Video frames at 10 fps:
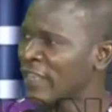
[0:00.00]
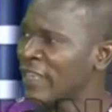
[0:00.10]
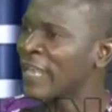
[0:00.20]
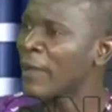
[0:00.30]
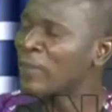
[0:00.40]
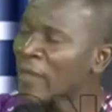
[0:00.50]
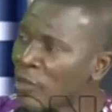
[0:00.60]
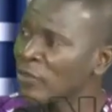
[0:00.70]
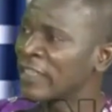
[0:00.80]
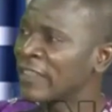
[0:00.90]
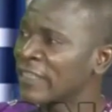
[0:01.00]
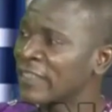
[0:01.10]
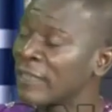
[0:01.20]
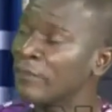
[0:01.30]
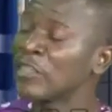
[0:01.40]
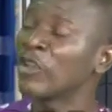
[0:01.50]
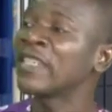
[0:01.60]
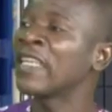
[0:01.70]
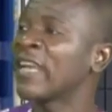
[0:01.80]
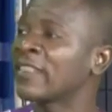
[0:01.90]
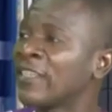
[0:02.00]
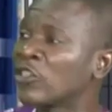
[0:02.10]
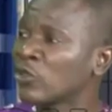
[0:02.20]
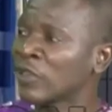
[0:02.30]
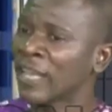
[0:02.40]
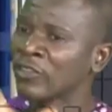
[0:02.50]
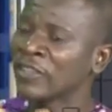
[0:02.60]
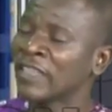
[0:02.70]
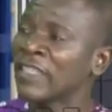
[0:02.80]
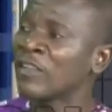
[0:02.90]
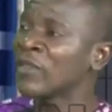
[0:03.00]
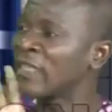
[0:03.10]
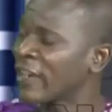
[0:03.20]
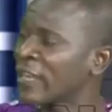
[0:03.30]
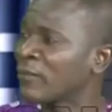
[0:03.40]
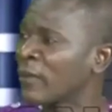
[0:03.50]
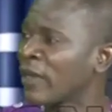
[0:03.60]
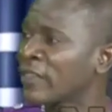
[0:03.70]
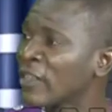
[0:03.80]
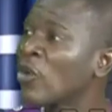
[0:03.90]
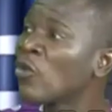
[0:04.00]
They are playing with the destiny. Beyond the health issues associated with direct primaries, mm.